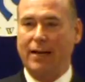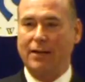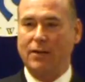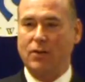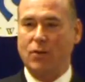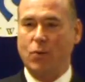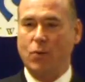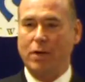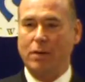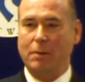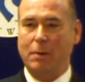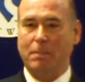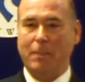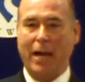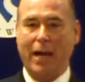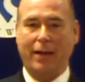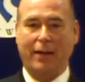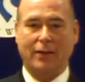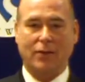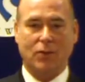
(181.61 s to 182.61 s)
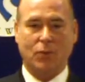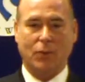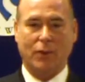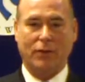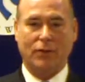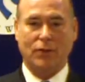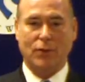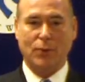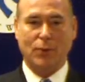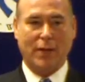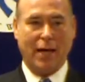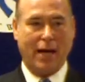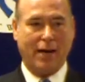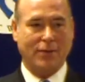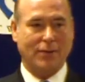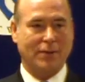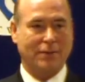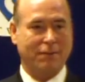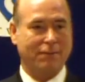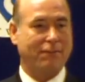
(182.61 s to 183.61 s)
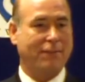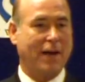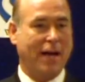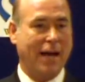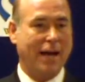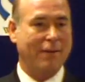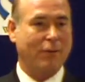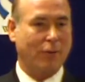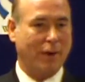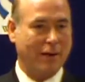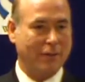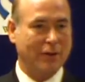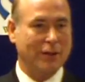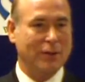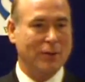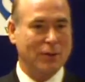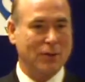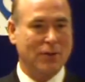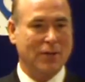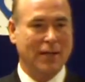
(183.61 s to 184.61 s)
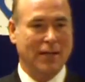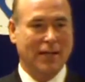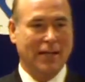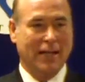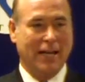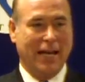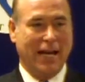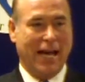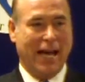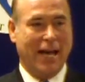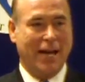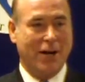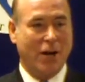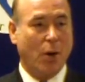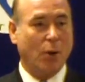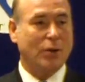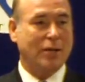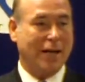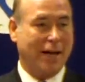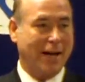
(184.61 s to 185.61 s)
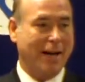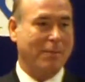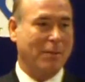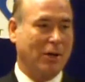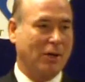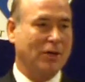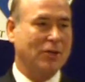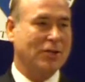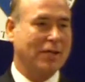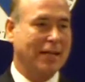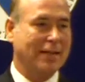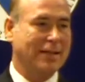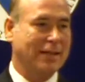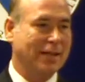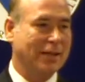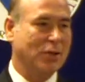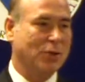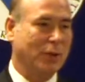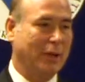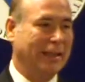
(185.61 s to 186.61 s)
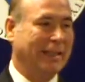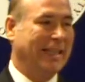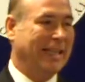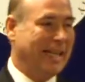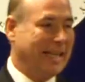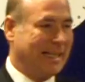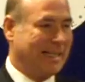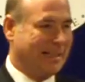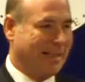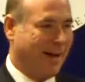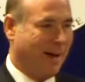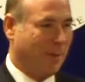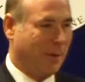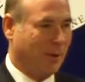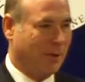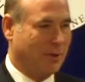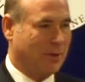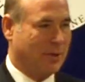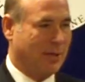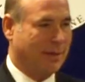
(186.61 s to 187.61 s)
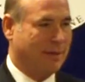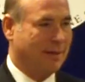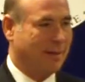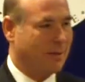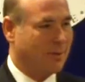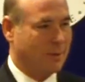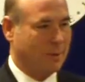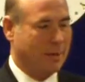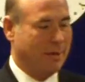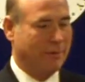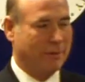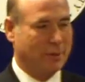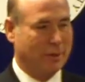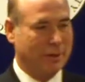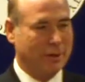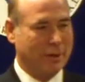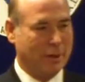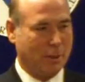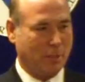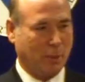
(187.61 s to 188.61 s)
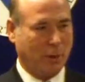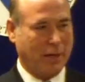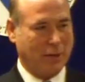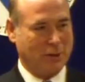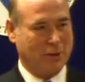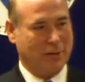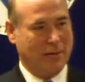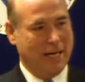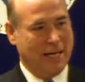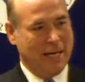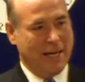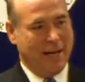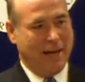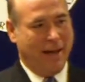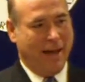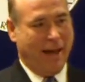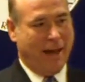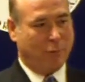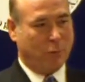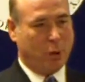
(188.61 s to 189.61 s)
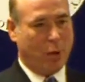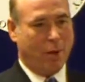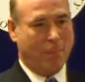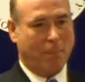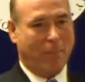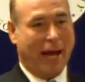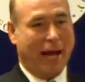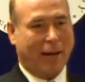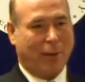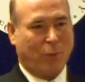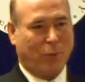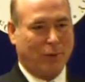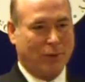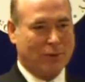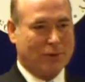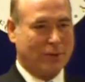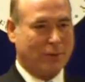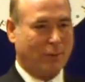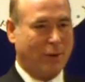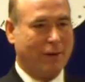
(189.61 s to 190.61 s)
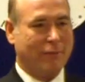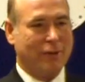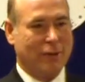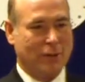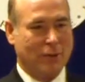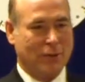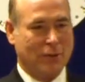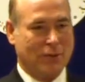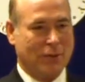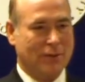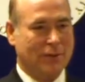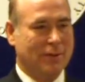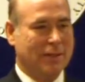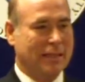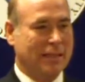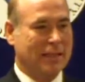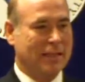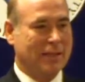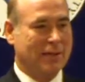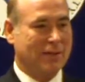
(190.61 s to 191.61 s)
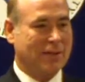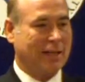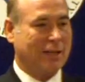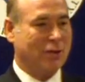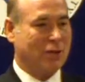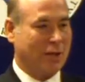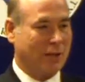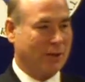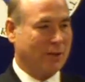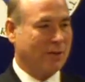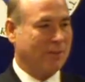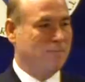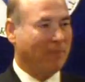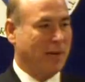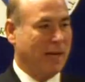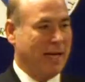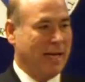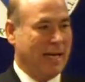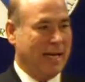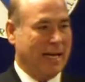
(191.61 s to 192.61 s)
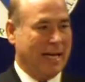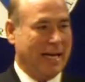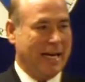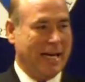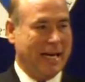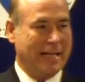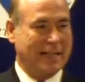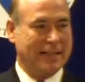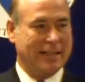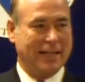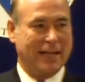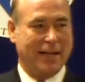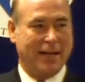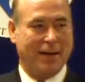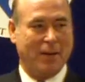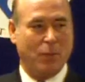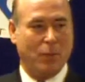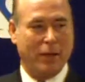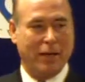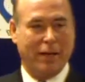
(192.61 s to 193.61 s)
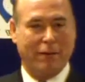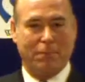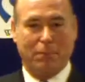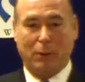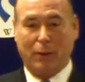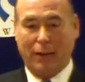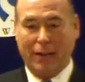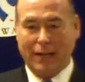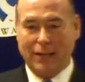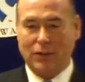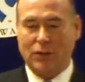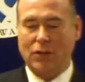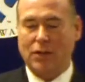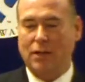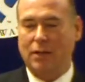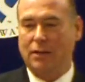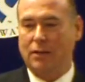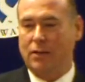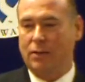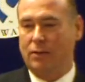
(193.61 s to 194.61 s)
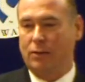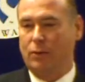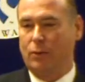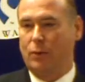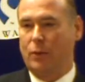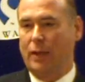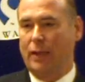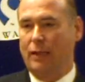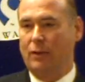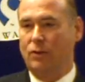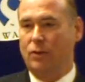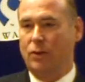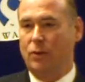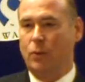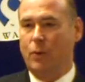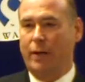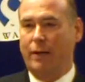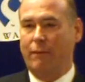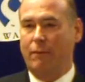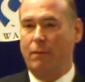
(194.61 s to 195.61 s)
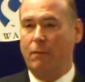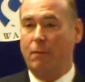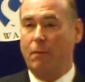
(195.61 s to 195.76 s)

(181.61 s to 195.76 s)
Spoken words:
is going to be balanced with 2005 revenues. At no time in our state's history, any time in our state's history, even during the Depression, have we gone backwards in revenues 6 years. And we have pledged to do what